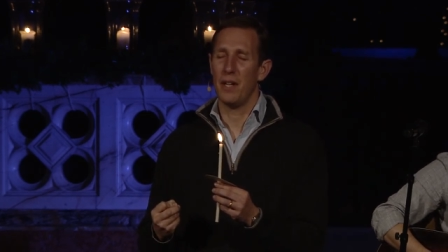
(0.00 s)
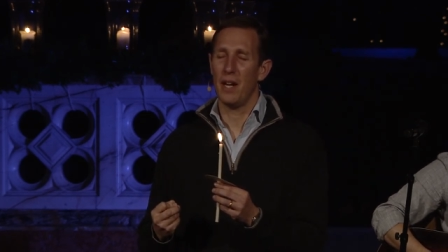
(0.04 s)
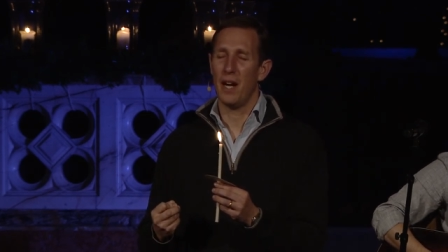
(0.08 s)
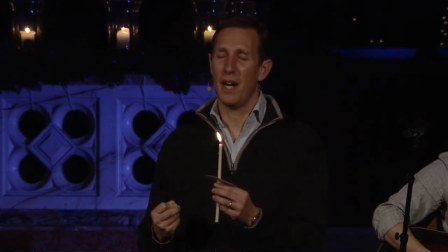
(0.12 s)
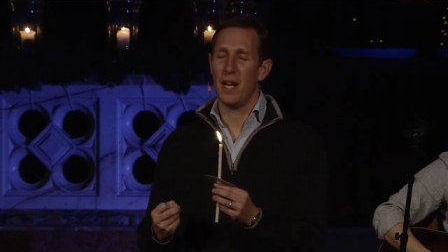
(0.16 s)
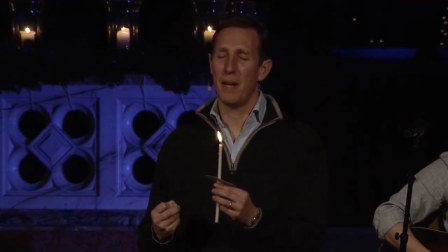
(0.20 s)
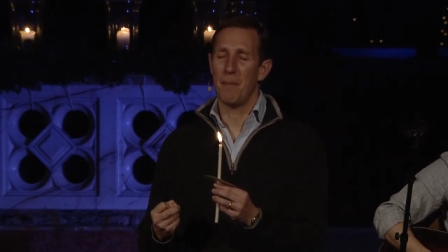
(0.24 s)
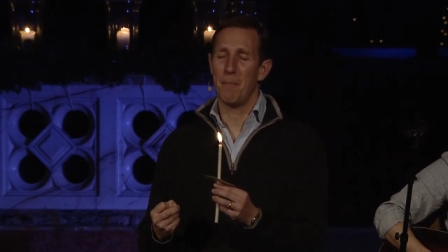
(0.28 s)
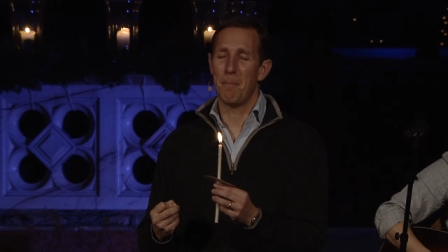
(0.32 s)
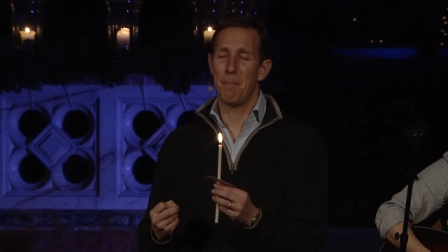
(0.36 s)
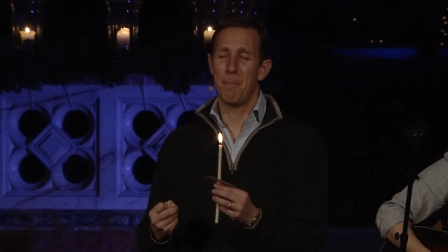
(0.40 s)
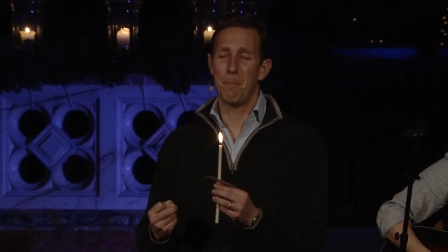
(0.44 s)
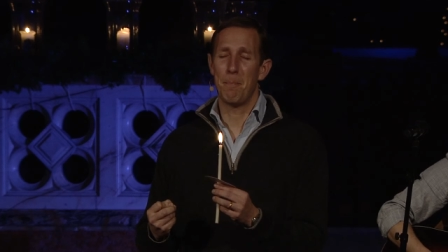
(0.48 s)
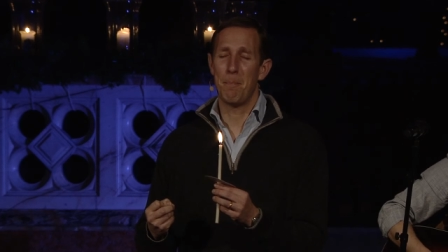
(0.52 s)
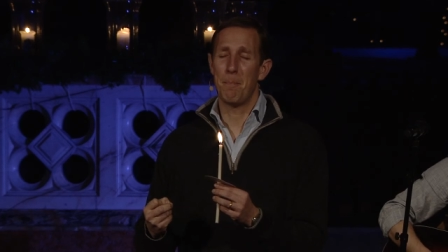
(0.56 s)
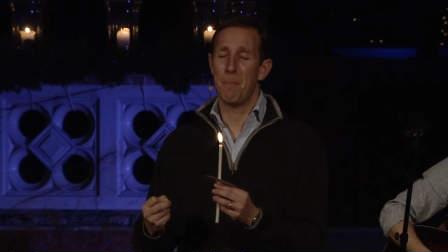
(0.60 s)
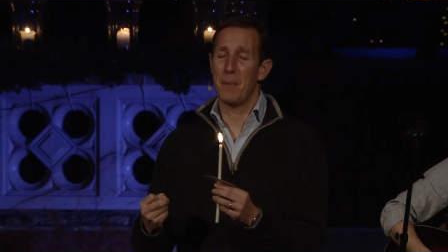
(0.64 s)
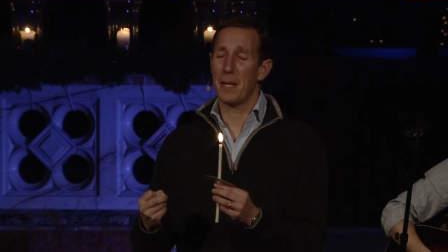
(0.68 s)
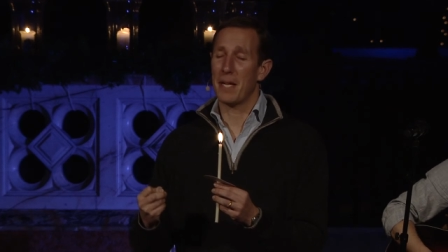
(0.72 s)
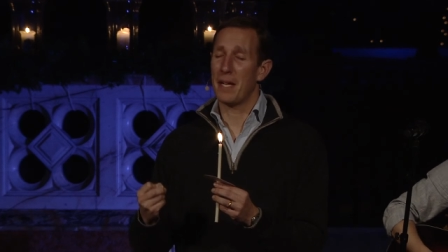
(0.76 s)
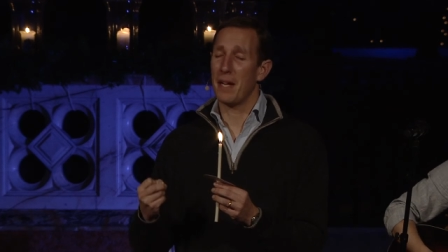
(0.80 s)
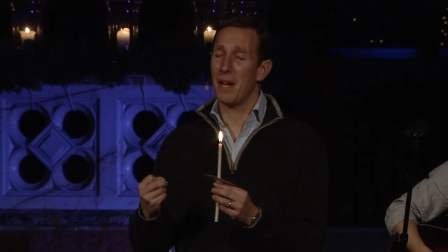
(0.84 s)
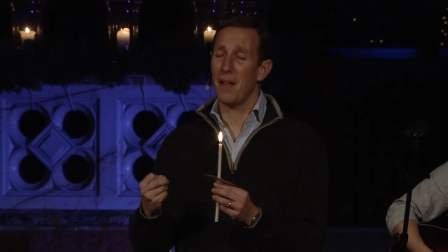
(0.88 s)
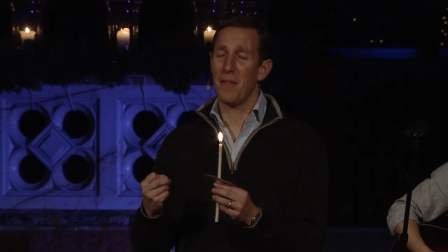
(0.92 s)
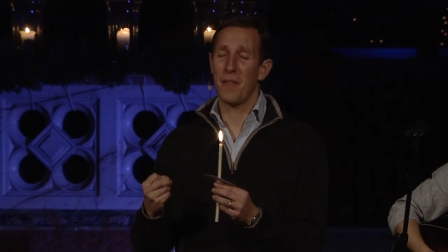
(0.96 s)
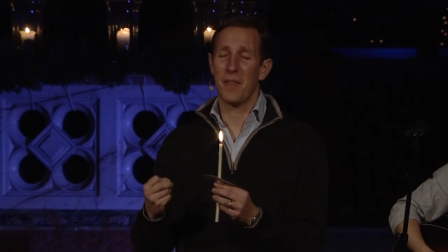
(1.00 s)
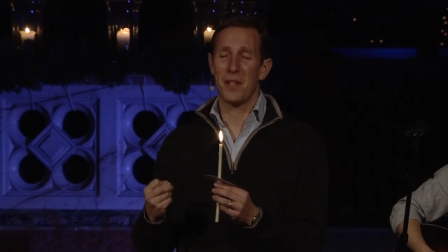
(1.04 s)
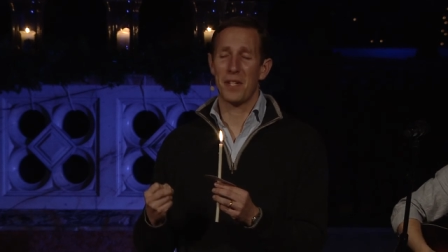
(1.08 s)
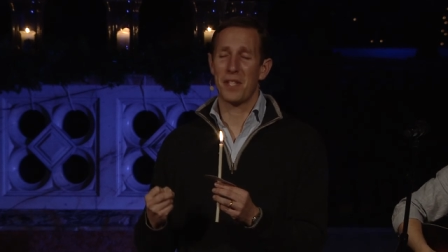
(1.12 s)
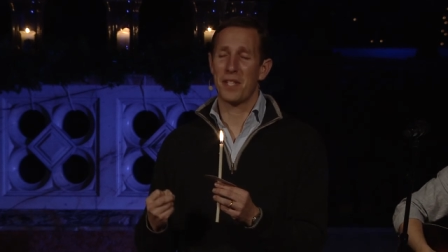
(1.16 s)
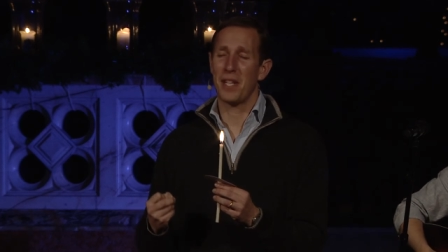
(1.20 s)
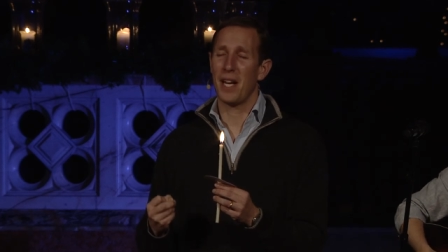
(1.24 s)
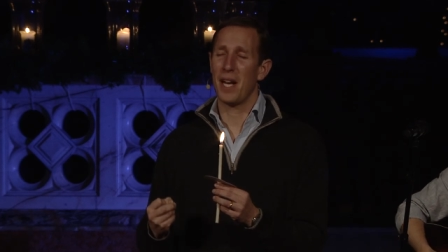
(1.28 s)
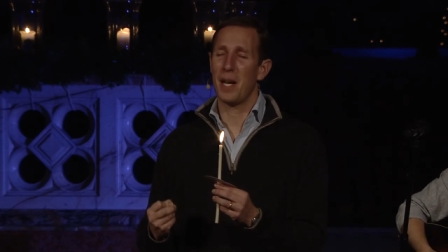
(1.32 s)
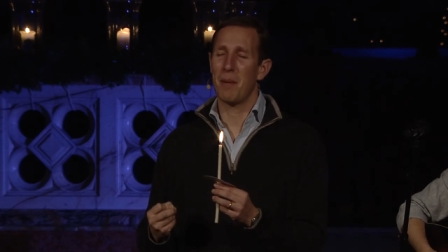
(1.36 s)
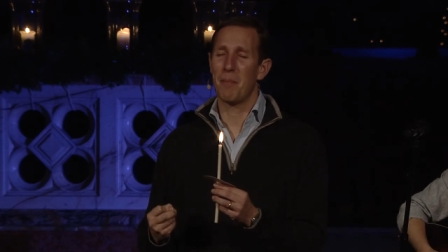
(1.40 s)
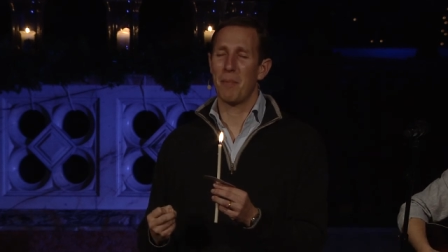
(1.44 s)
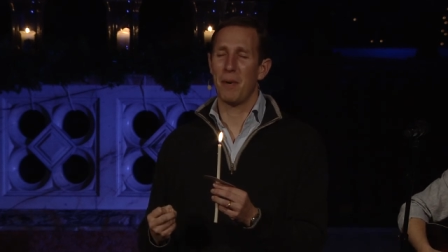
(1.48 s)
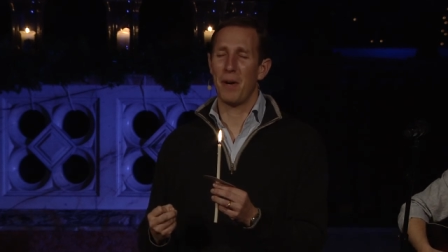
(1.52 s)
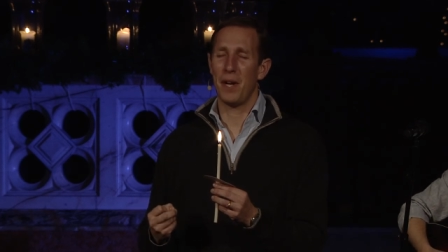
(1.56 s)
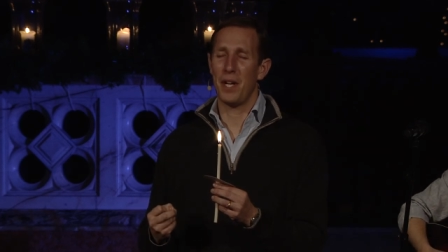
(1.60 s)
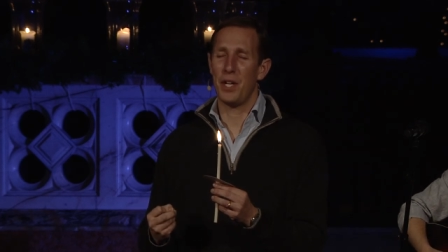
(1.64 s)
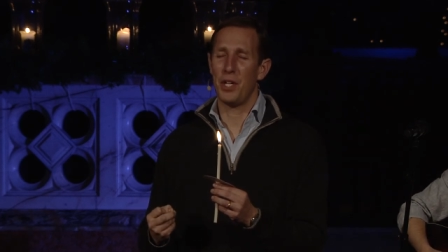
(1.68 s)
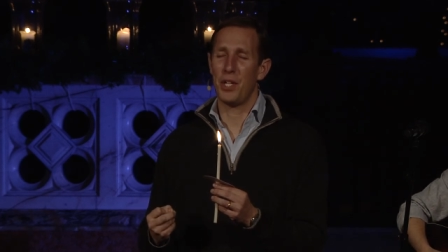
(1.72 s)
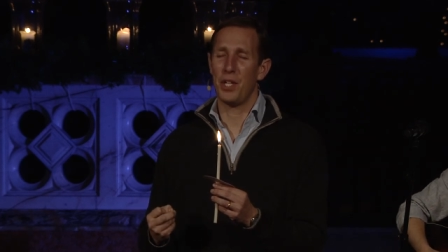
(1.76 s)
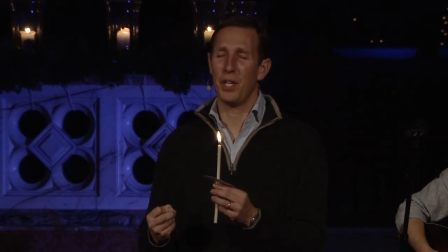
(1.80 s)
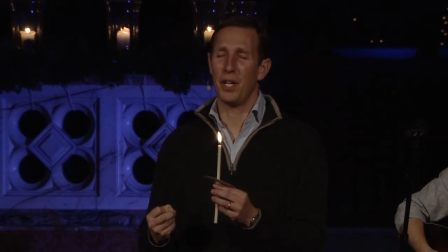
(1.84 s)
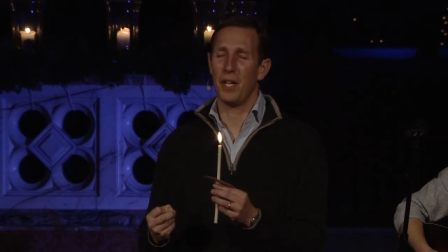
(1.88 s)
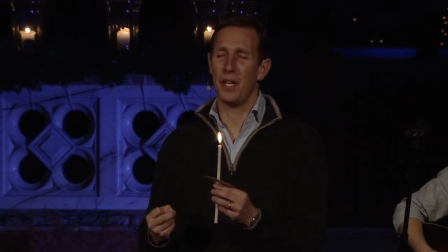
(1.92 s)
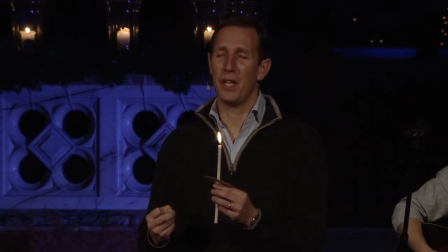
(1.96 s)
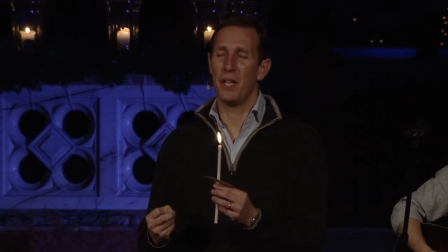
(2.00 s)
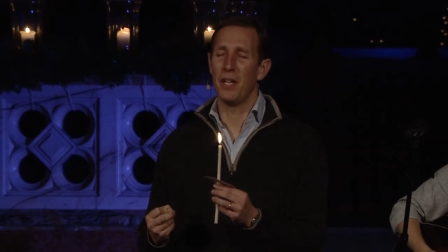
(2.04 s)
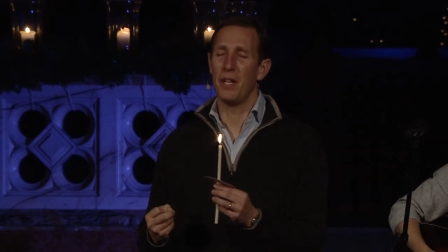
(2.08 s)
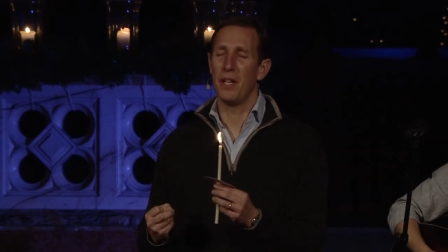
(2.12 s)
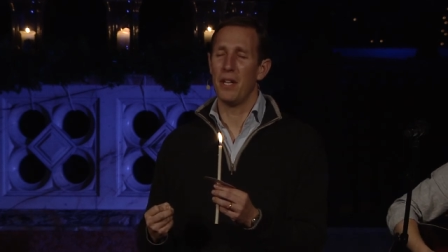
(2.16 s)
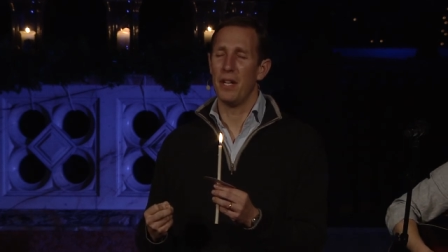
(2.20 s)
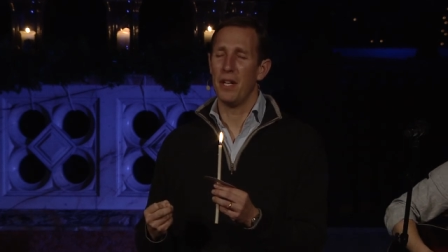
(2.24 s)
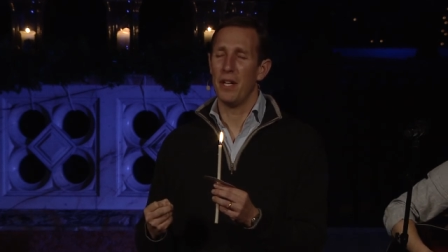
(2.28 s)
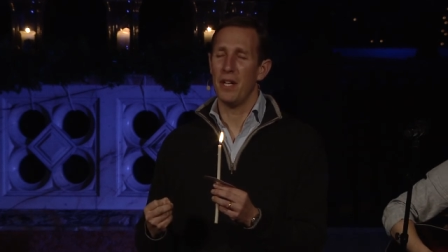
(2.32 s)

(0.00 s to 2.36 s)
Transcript: and begun the celebration,